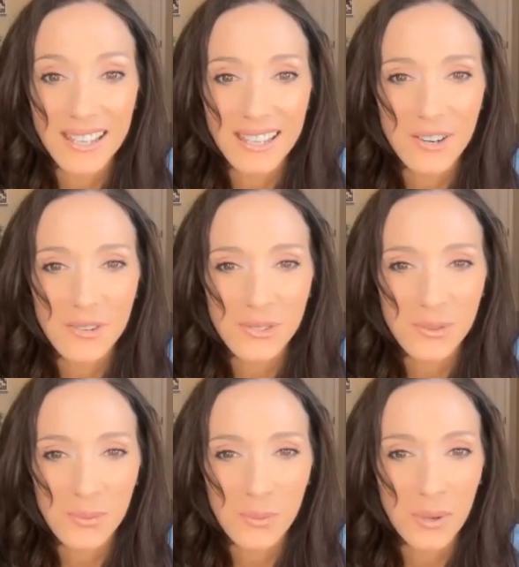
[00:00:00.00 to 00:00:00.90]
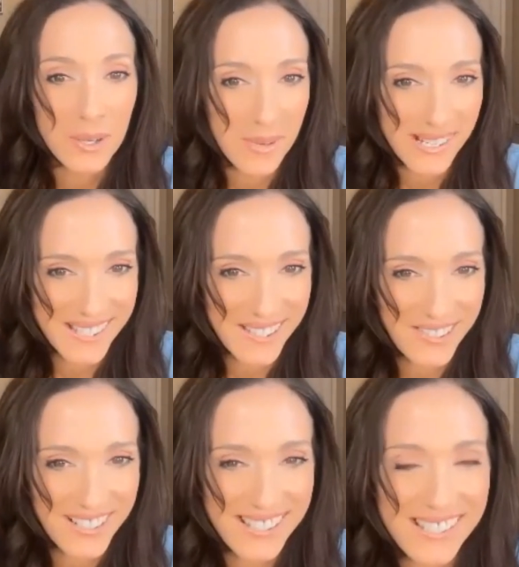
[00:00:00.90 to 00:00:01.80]
Here's one of my
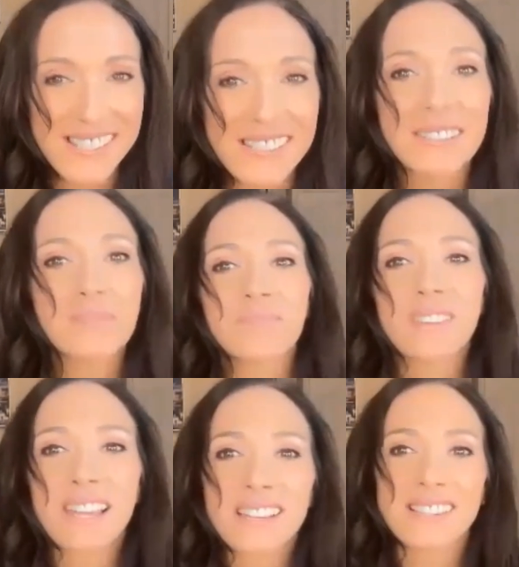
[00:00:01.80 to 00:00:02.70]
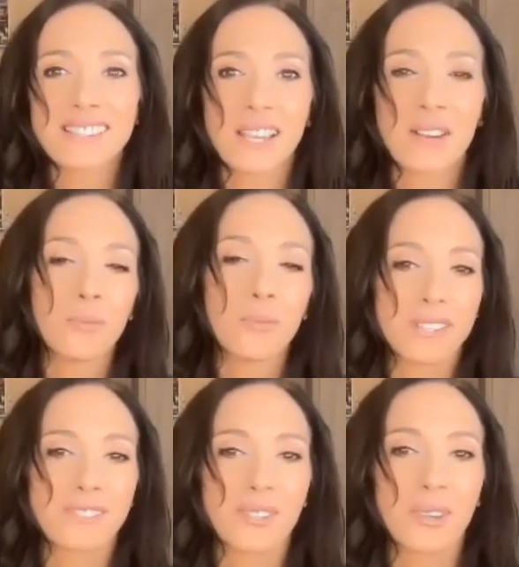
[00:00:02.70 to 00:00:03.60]
secrets. Several
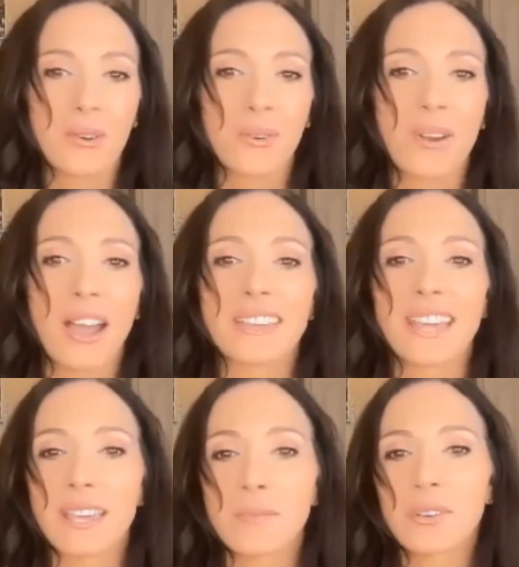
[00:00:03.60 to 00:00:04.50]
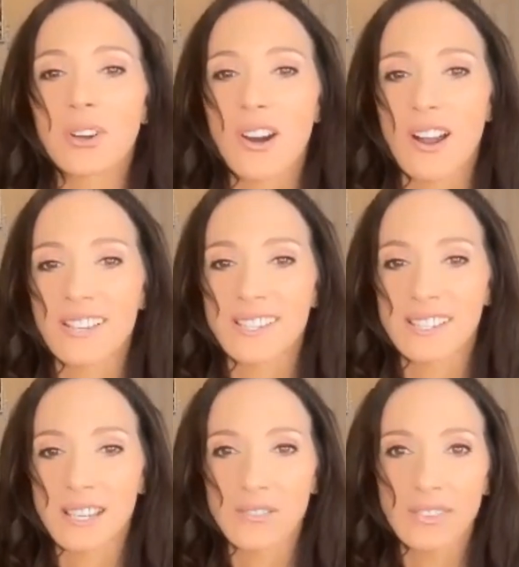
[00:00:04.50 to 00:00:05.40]
months ago, I came
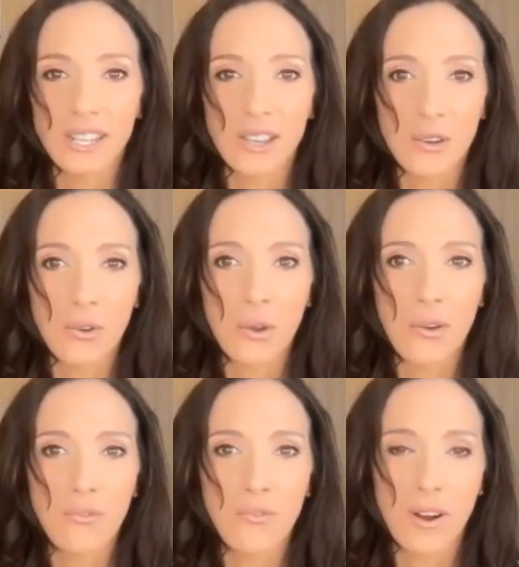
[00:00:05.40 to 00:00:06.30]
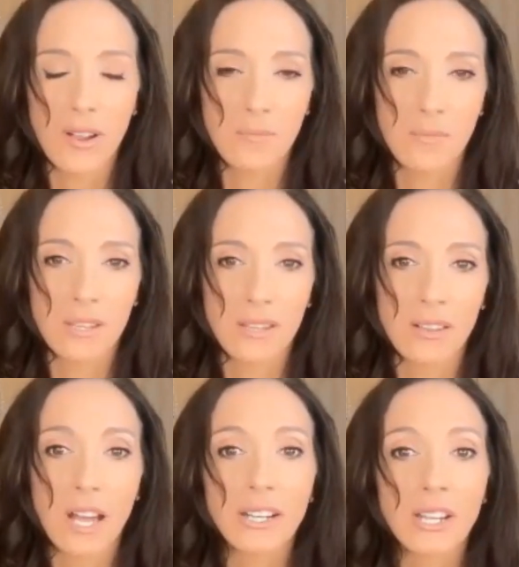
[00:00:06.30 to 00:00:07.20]
across a video from
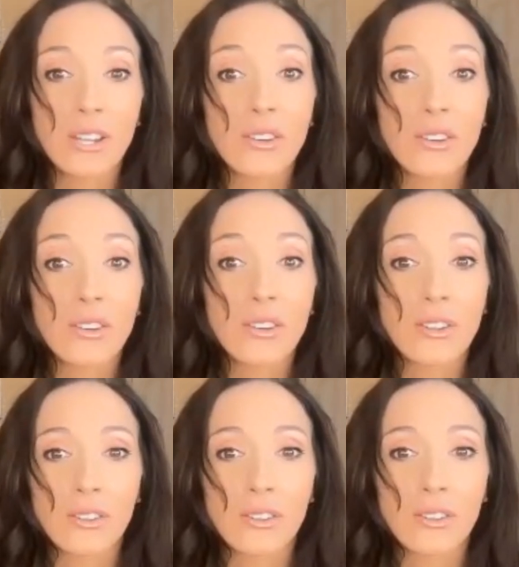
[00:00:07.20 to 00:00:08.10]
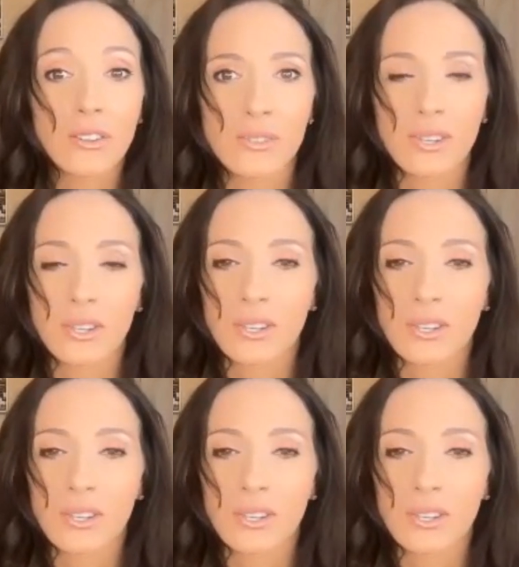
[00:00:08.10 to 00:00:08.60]
Claudia Glows.